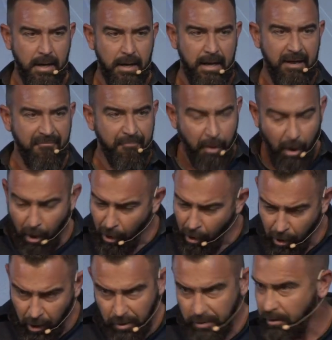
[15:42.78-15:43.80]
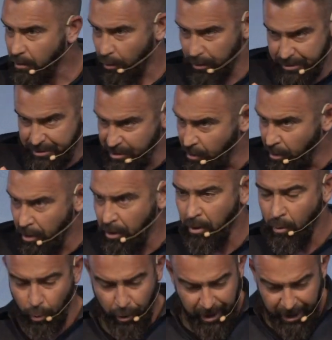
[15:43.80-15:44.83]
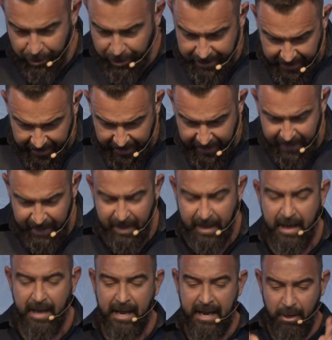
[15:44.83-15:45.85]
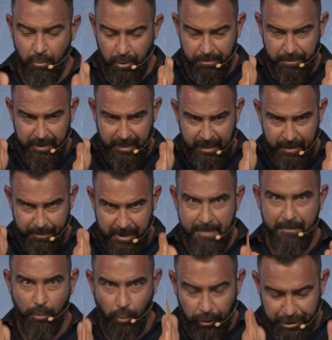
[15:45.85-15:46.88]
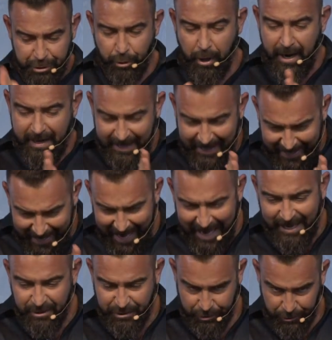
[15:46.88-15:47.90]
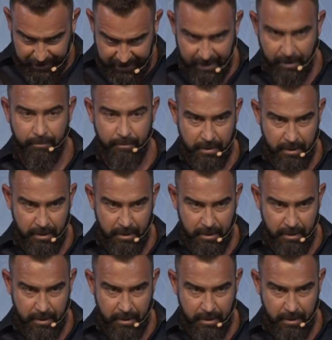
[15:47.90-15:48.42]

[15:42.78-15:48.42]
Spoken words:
If Paul or Saul were here today, people would try to cancel him